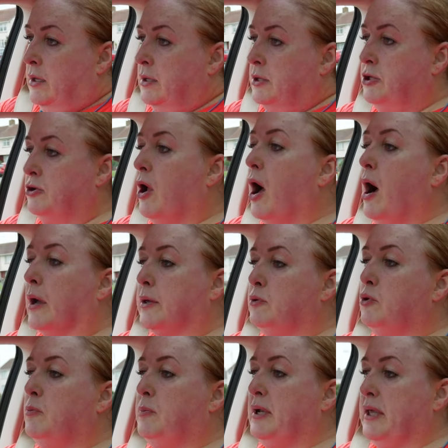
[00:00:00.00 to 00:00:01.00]
you're
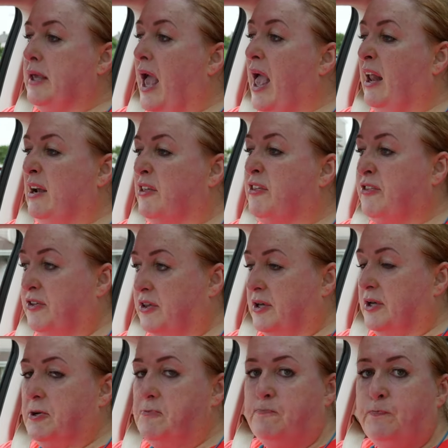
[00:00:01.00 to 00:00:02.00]
arguably
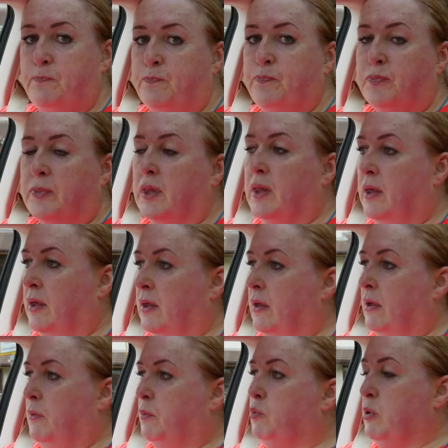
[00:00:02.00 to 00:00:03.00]
healthier
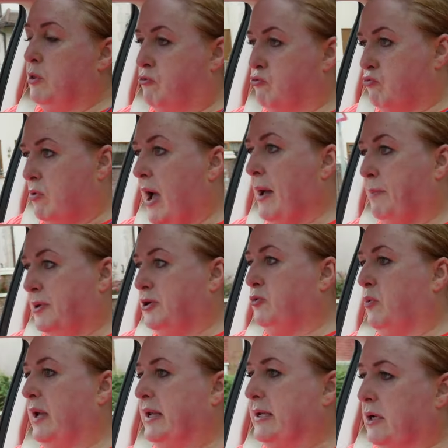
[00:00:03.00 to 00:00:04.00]
with rapid
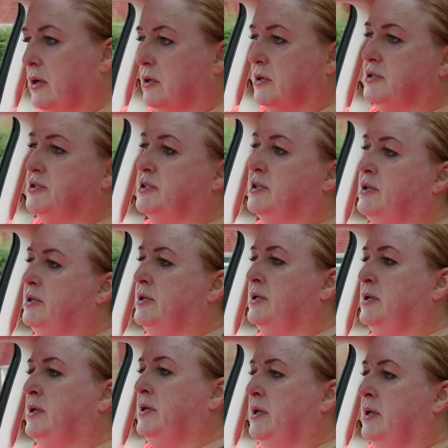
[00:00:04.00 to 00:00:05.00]
weight loss
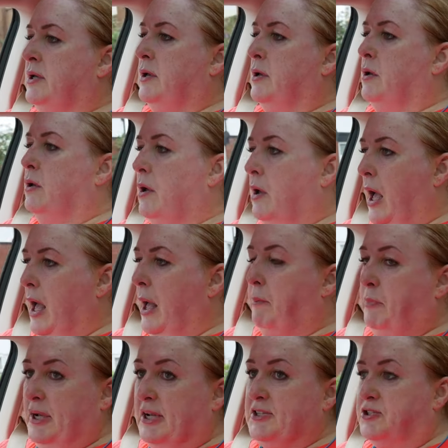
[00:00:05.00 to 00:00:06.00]

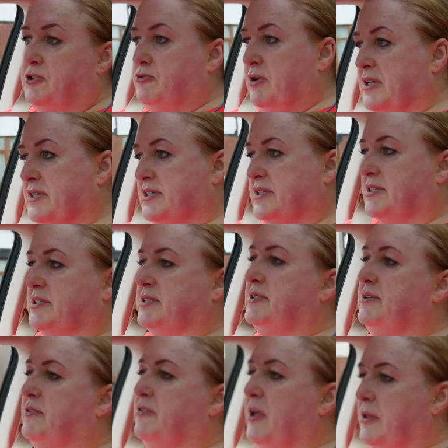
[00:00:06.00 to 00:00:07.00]
plus the risks
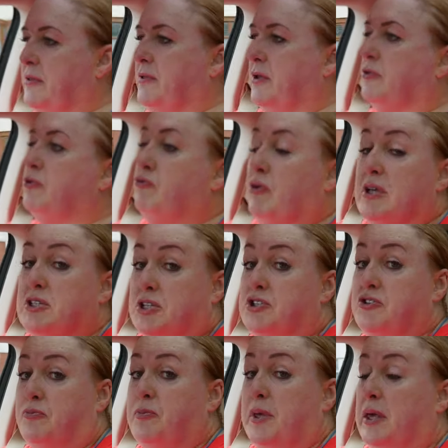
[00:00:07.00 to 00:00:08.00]
than the
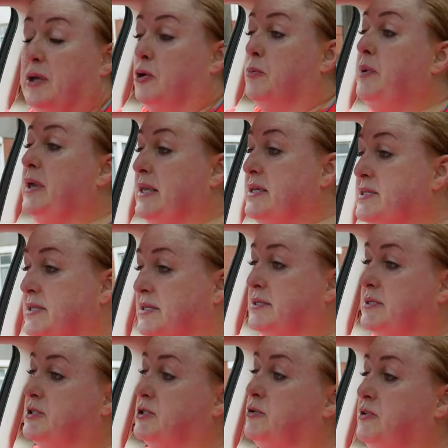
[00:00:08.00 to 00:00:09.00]
risks of being obese.
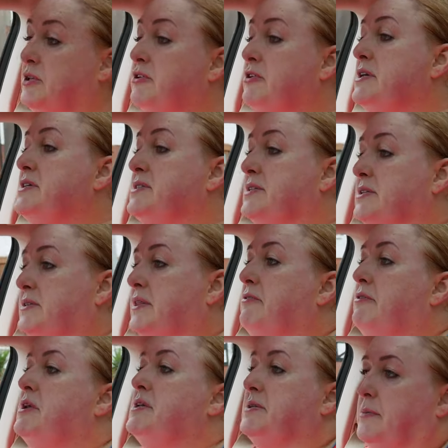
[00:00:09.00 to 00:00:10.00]
So there is
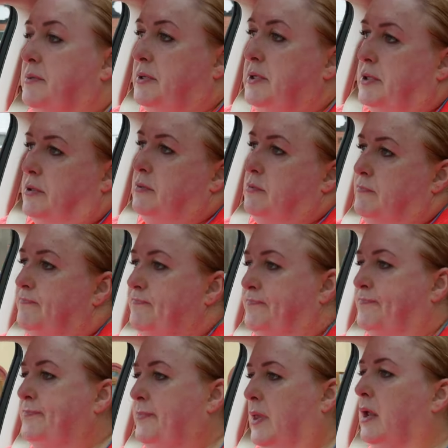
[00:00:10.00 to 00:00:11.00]
there is a, you know
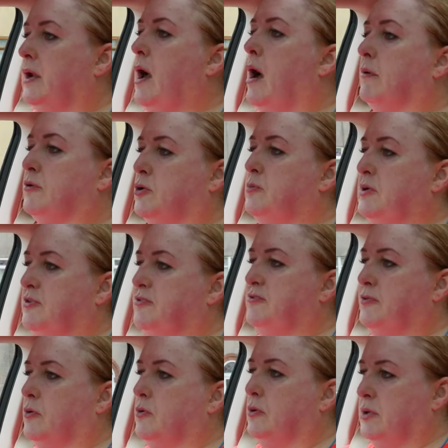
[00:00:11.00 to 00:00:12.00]
an argument
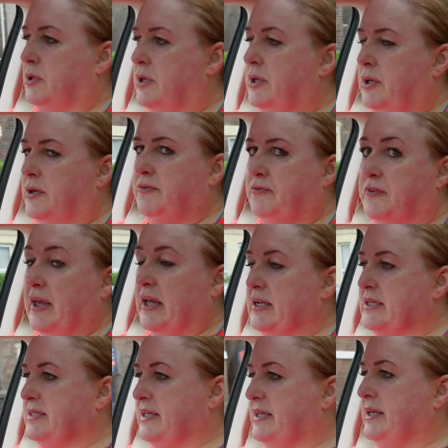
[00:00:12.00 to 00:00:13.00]
for
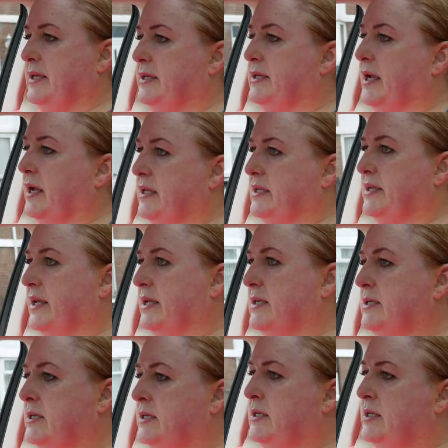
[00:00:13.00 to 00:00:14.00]
VLCD dieting.